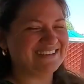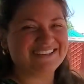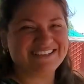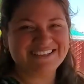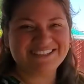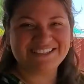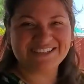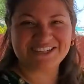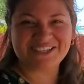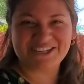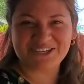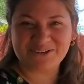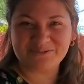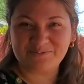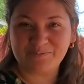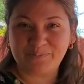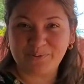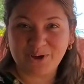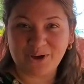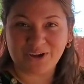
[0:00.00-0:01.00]
It's a
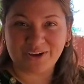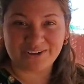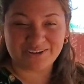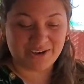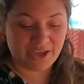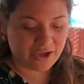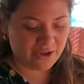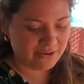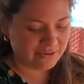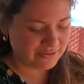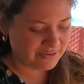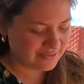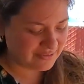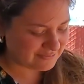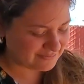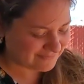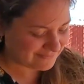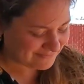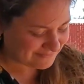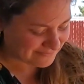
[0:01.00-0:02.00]
cute book, no?
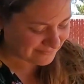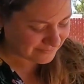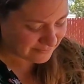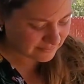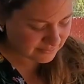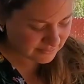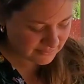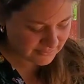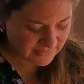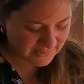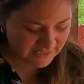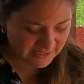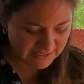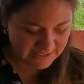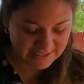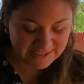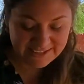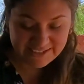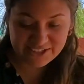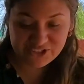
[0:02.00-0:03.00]

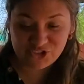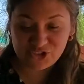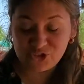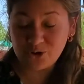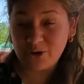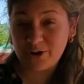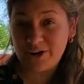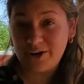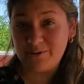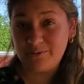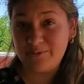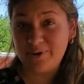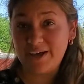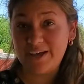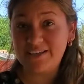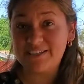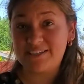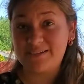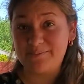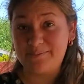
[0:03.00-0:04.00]
This story
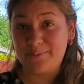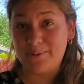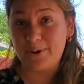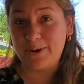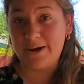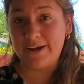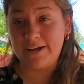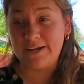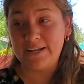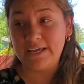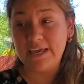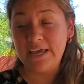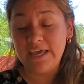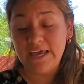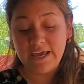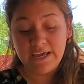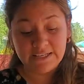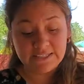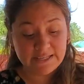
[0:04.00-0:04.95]
was important. It's